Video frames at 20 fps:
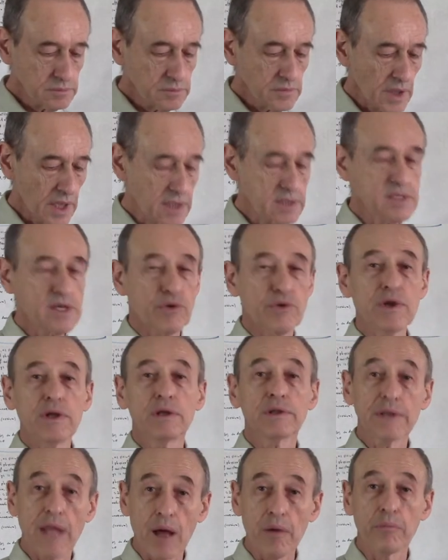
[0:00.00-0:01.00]
it's a
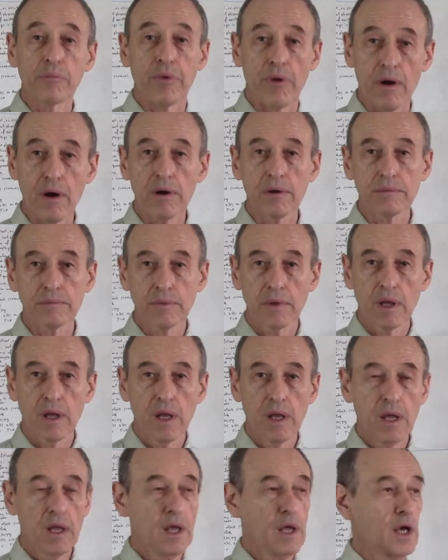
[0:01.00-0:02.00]
real number
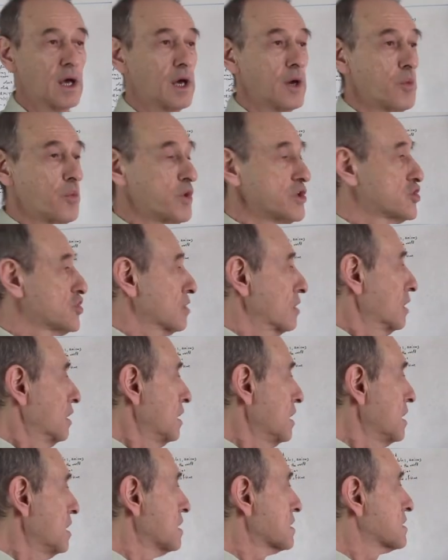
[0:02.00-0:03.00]
which
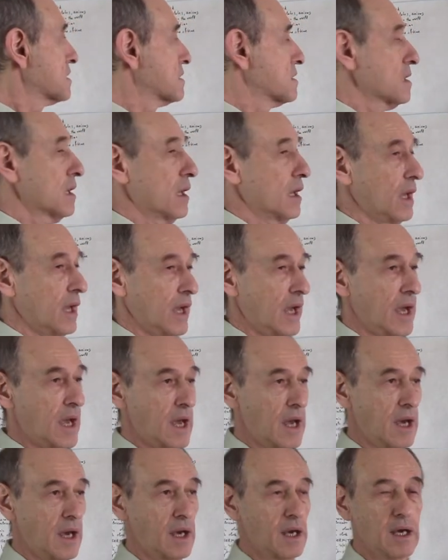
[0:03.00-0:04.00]
is
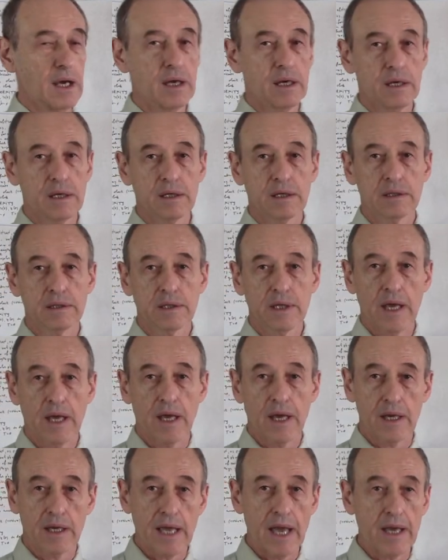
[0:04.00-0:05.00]
a
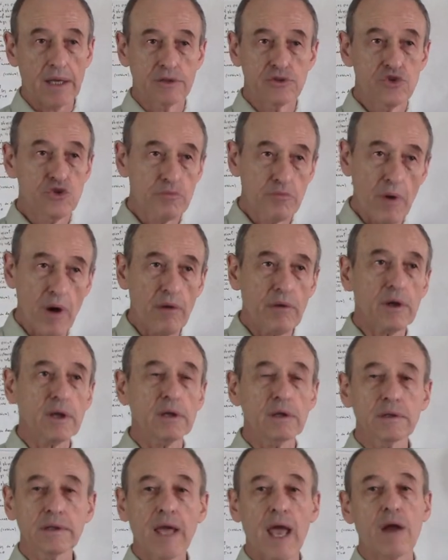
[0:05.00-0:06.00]

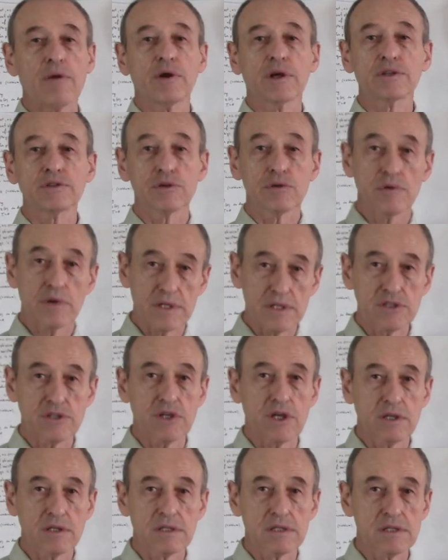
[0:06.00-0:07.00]
numerical
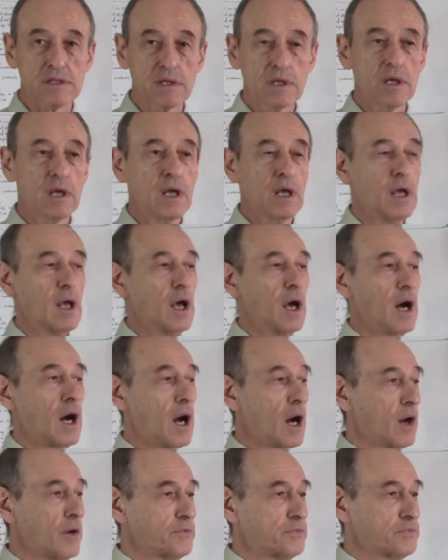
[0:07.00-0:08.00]
characteristics
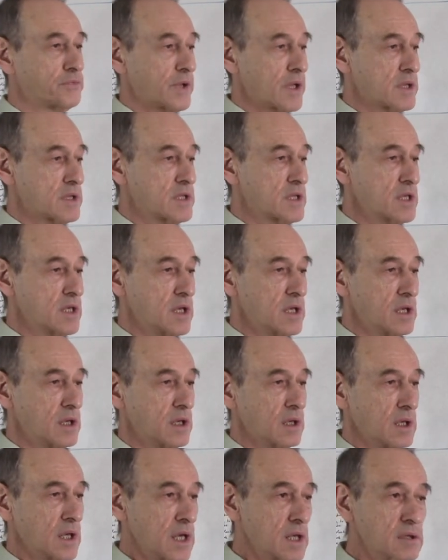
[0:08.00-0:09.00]
of
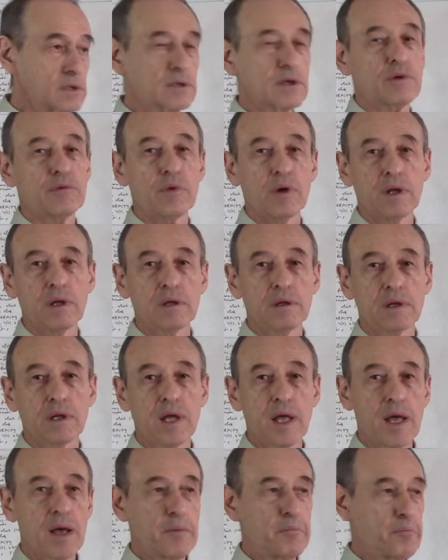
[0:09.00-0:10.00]
the interval
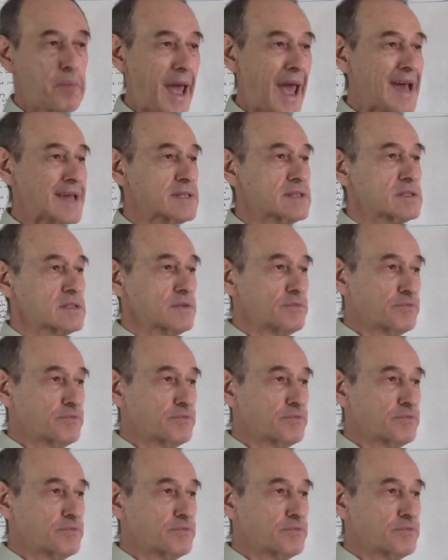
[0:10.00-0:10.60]
passed